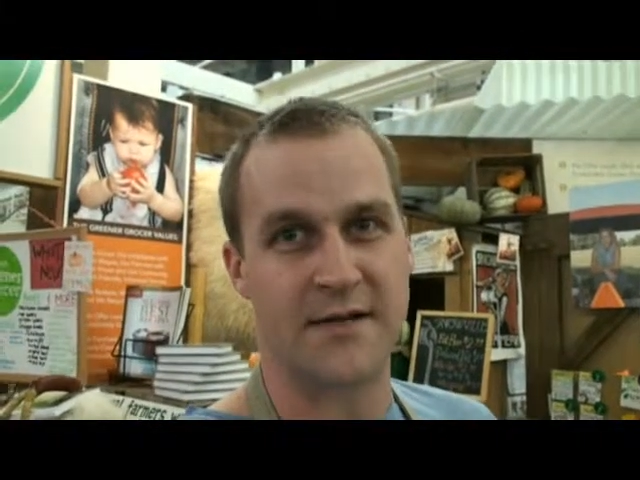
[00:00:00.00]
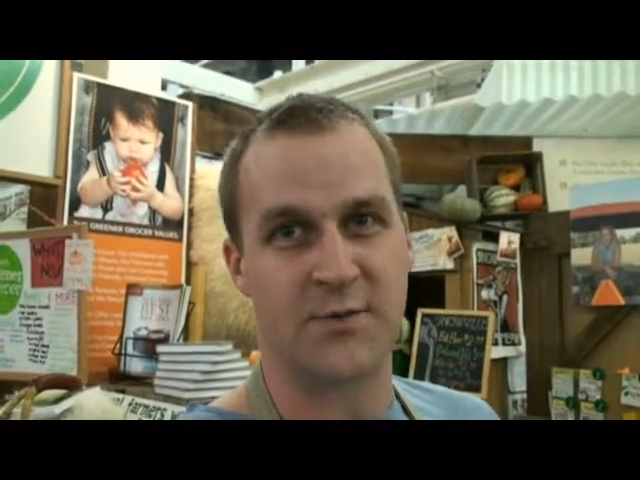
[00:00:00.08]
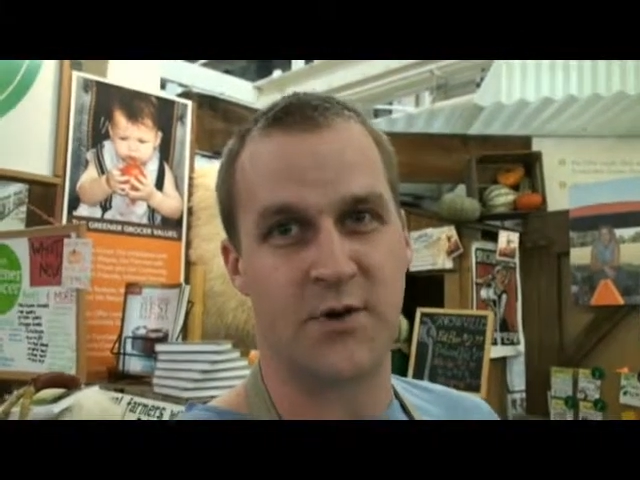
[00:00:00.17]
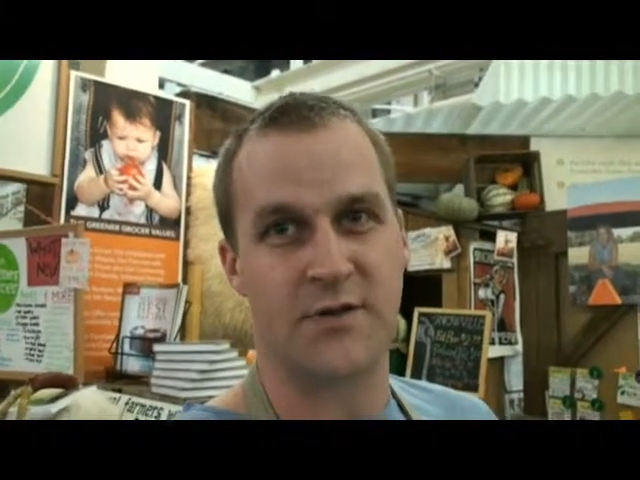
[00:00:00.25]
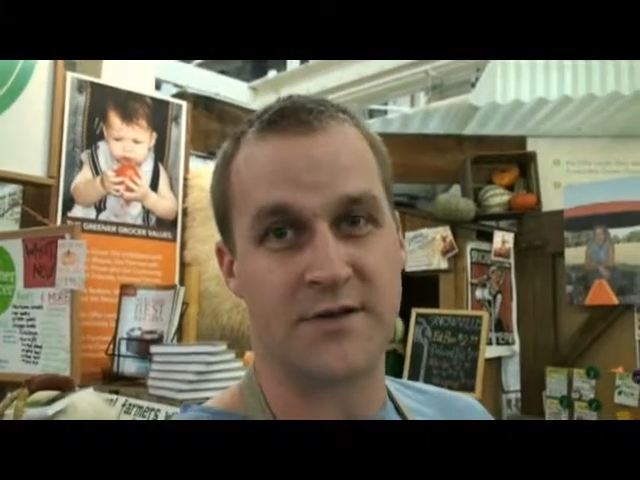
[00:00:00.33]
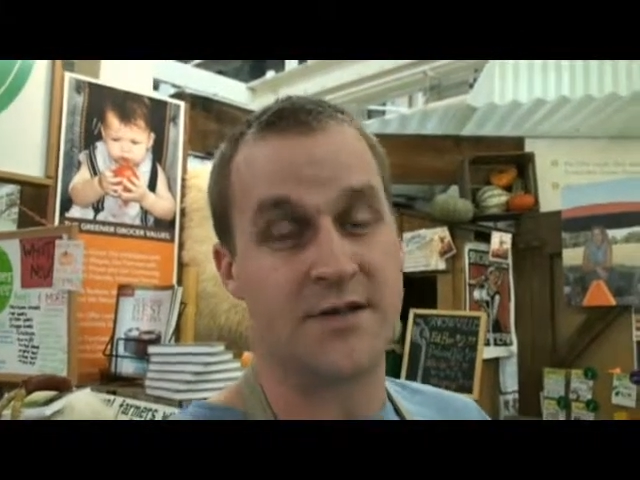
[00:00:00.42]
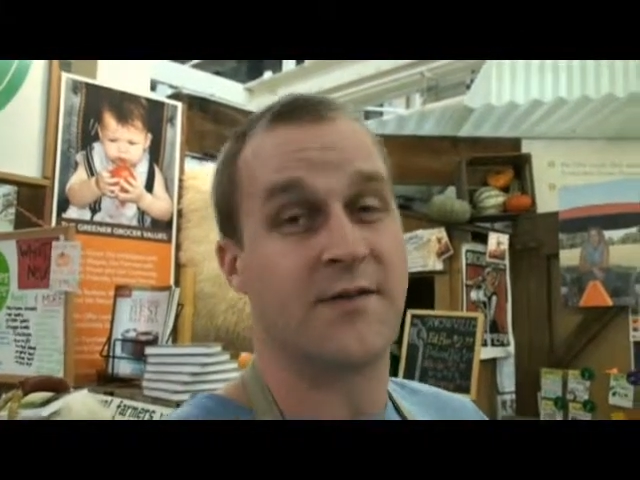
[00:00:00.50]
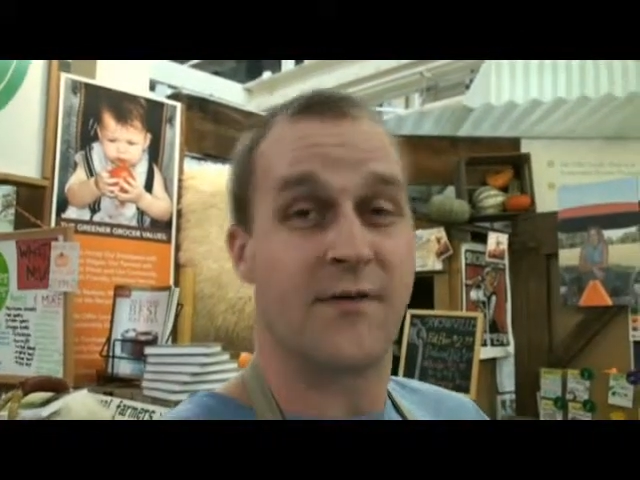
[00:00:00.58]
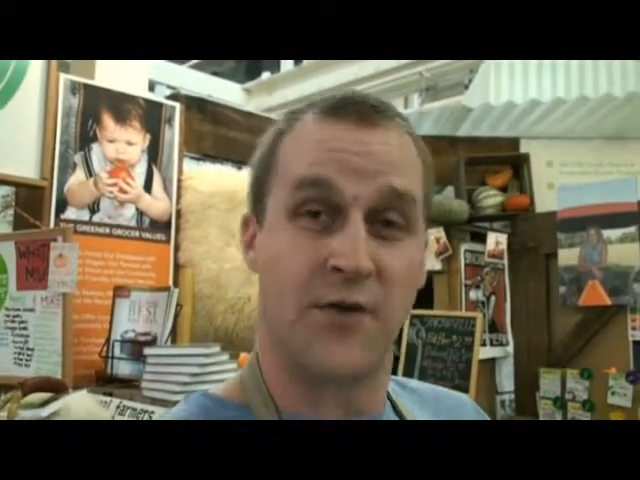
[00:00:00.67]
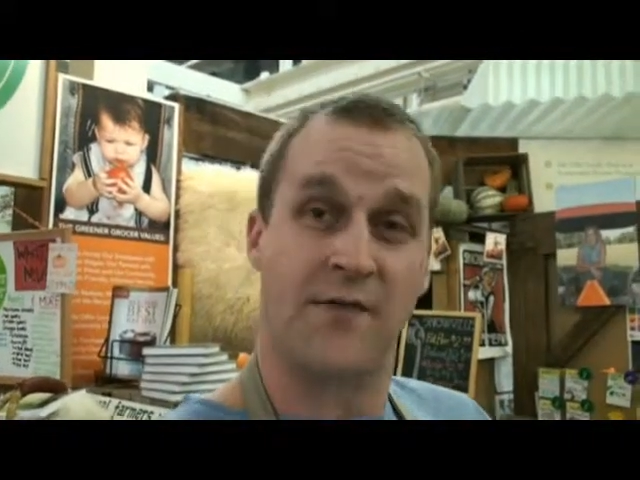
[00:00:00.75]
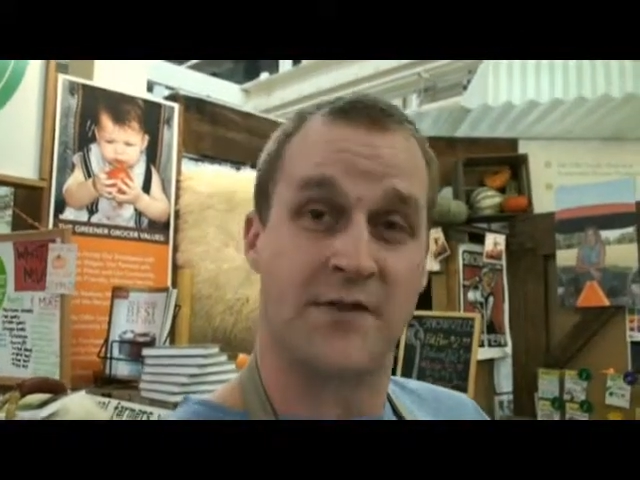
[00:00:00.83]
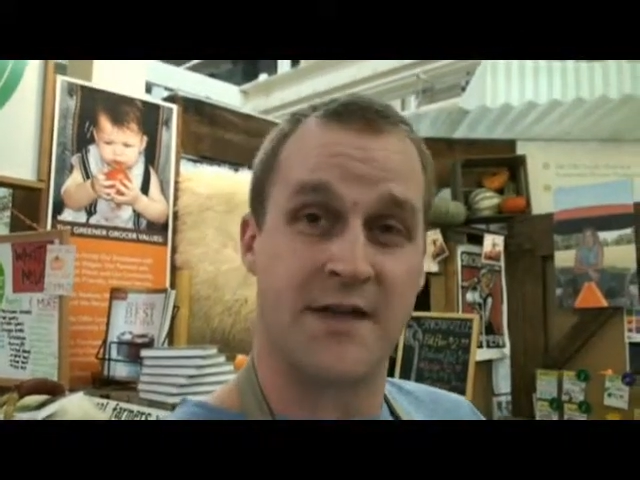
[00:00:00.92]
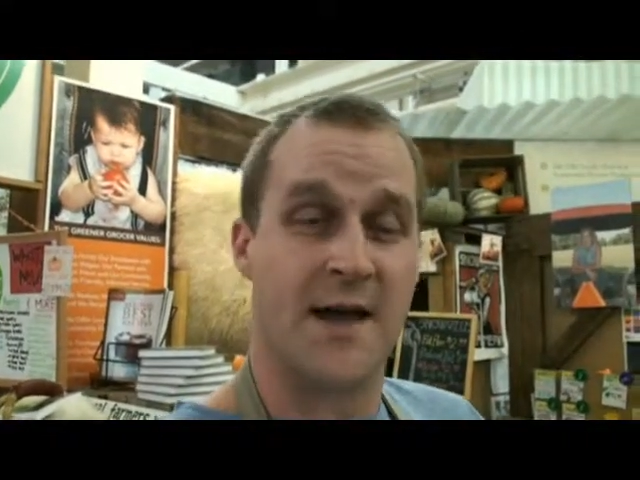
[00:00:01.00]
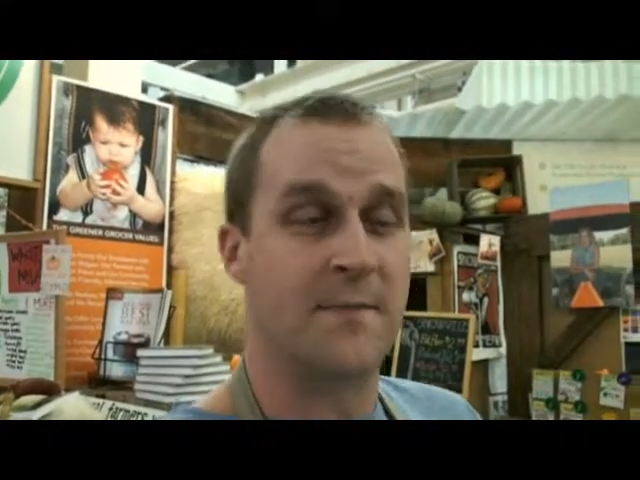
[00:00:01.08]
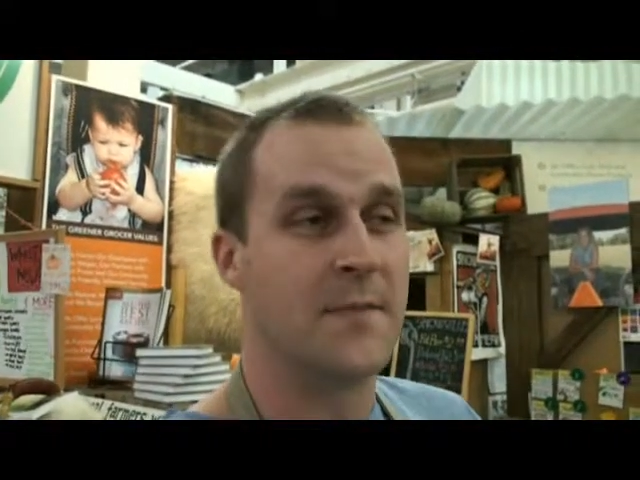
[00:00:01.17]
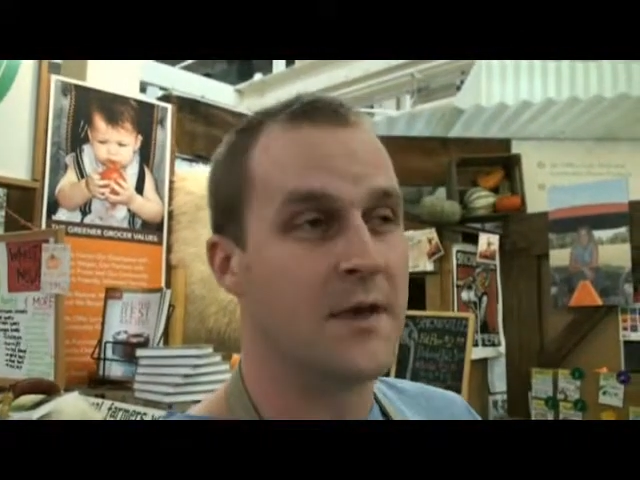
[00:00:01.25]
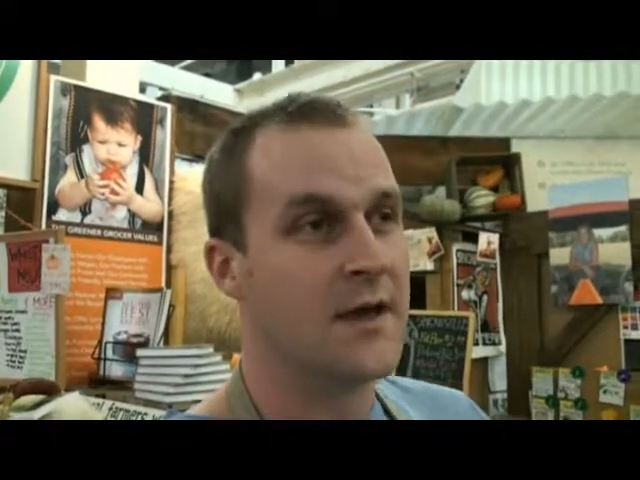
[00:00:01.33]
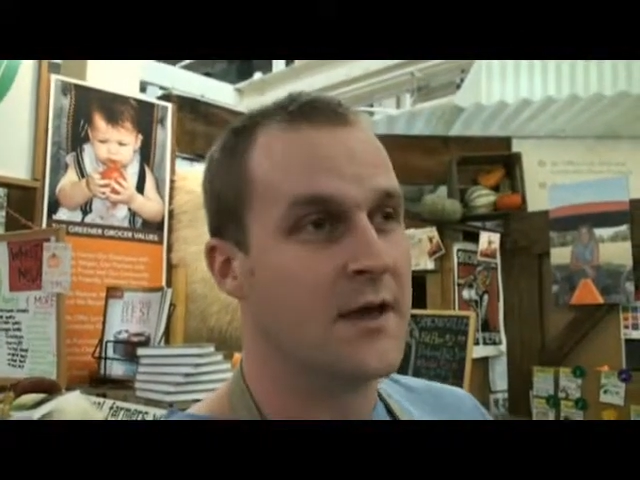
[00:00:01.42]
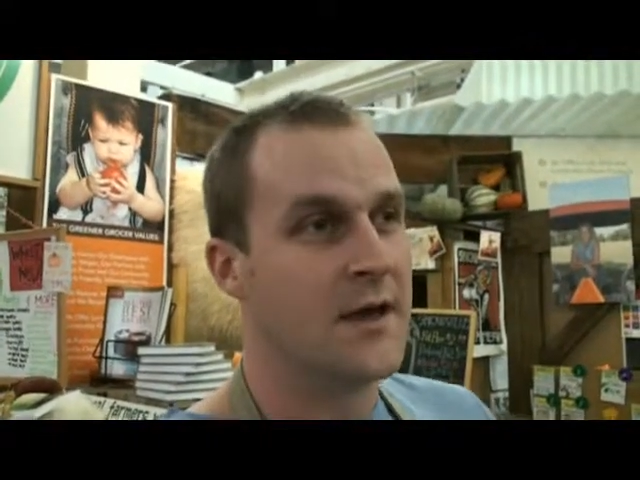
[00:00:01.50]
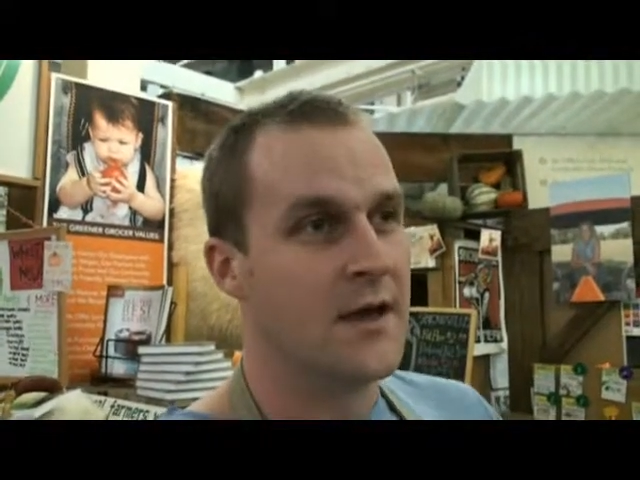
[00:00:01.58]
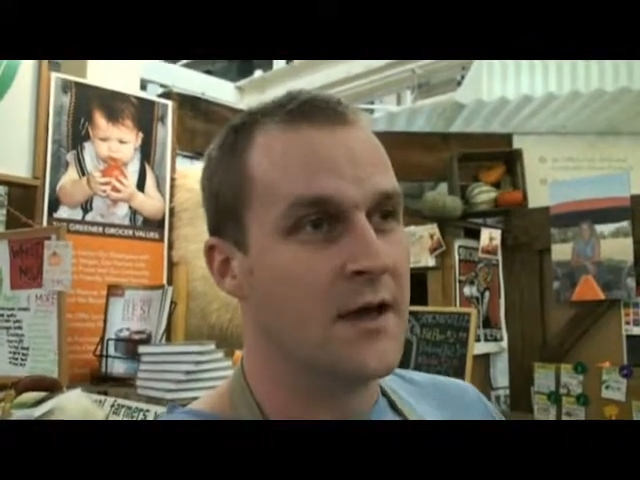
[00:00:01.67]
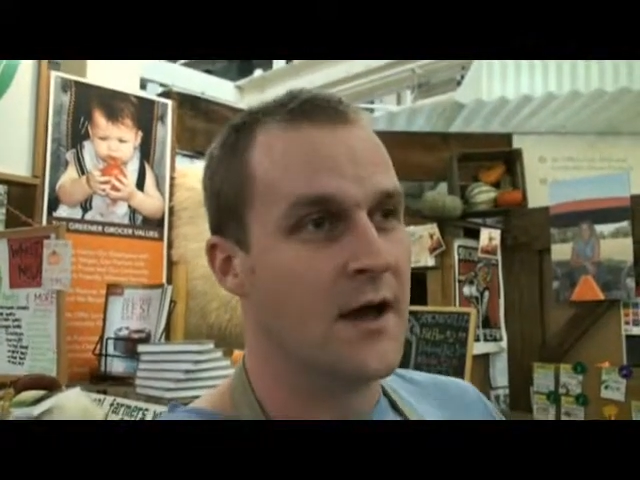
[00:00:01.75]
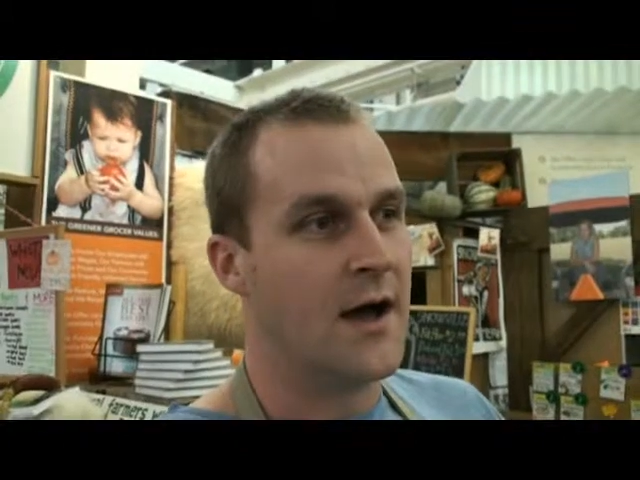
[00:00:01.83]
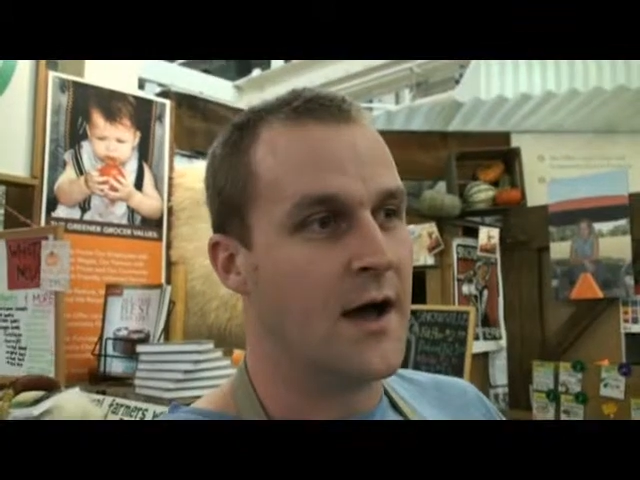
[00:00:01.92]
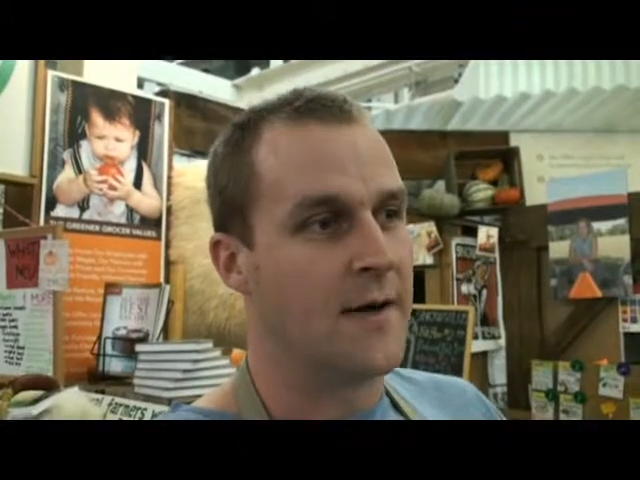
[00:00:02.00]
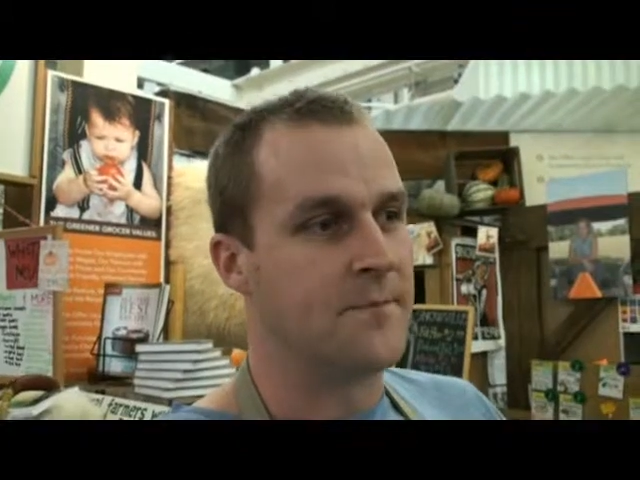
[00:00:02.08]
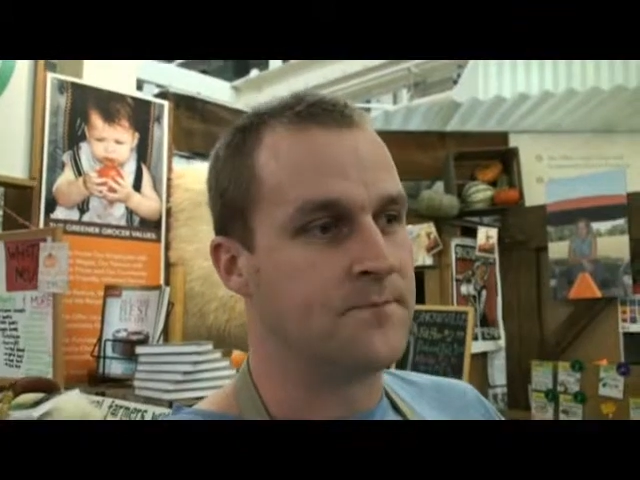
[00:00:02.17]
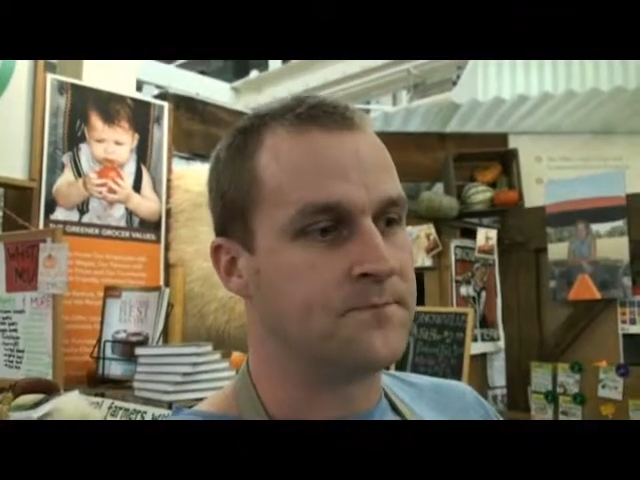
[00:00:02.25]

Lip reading: exploring their stuff if you have the time.